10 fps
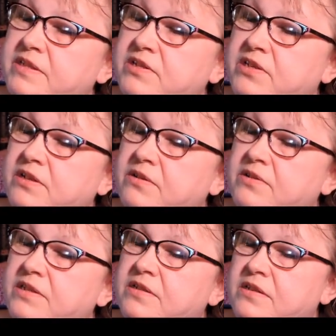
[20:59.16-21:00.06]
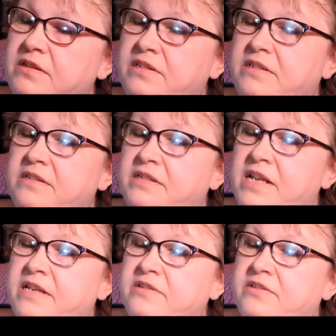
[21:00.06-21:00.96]
musician who
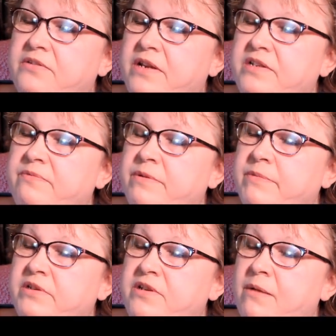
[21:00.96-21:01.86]
takes strange women